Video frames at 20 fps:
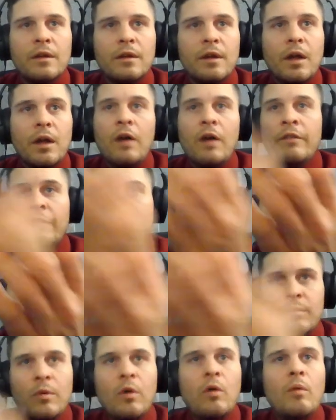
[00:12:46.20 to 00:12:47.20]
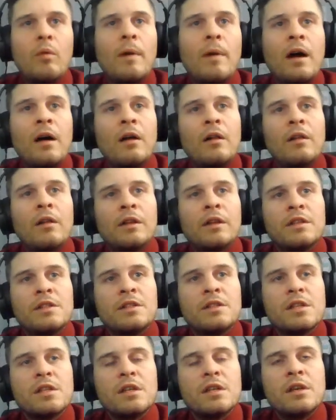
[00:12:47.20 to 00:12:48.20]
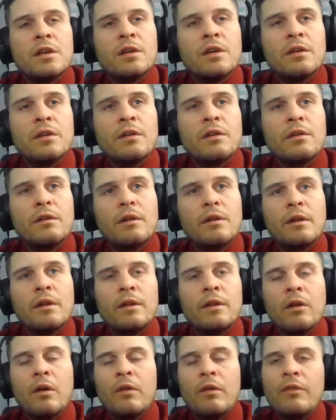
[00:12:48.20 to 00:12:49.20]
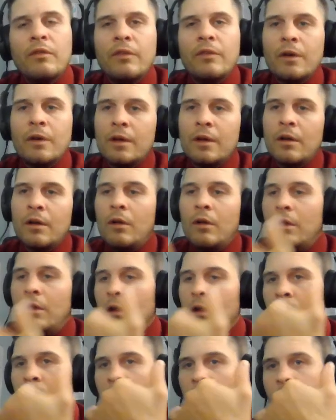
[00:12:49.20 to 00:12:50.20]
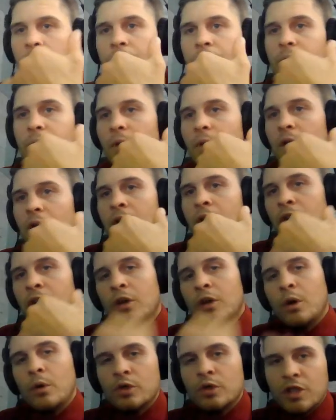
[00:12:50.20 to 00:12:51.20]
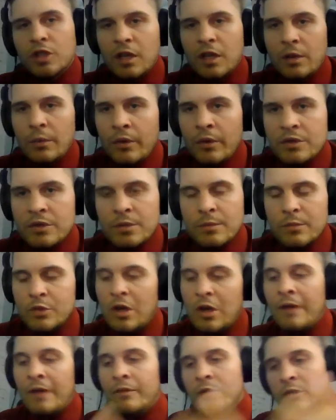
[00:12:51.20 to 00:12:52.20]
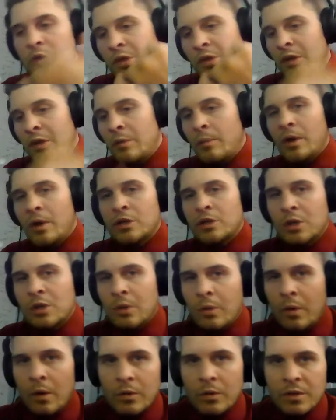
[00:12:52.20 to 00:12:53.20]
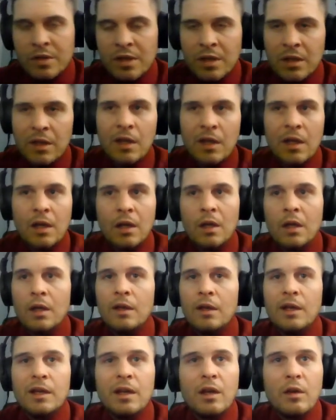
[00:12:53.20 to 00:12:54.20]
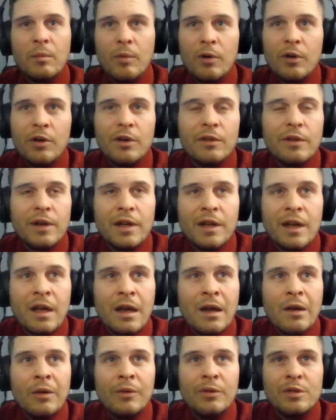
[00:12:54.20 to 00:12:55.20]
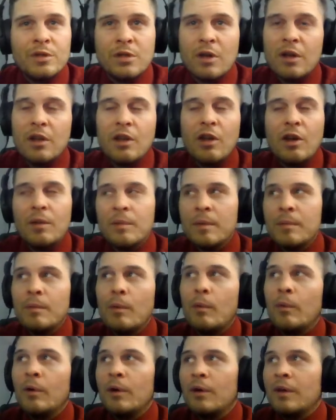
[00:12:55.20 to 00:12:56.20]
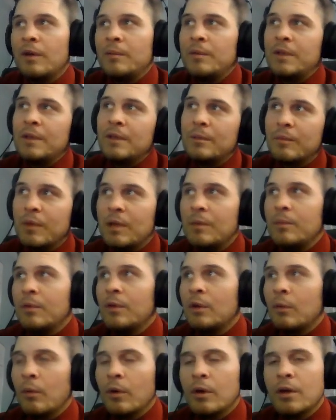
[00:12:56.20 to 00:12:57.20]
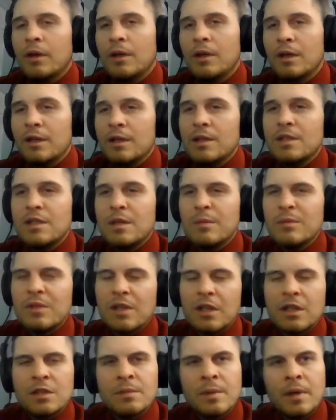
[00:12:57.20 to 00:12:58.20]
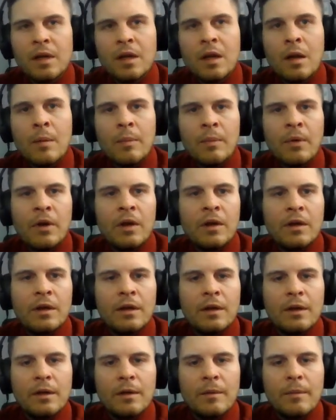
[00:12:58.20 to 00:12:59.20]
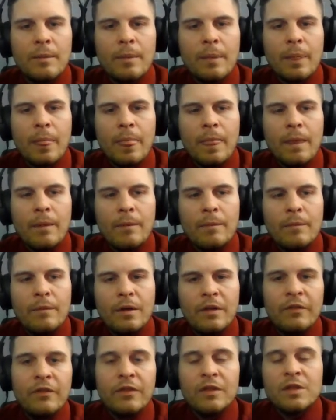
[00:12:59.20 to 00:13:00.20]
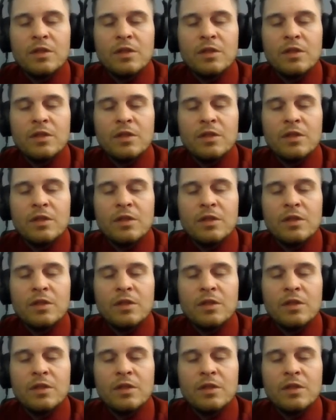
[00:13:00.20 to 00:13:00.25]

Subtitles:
a free mobile like you see here, and then I'll negotiate with some drivers. I'll get a bunch of quotes. Like, in Alberta right now, there's not a lot of people people are working, and it seems like it's picking up, but if it's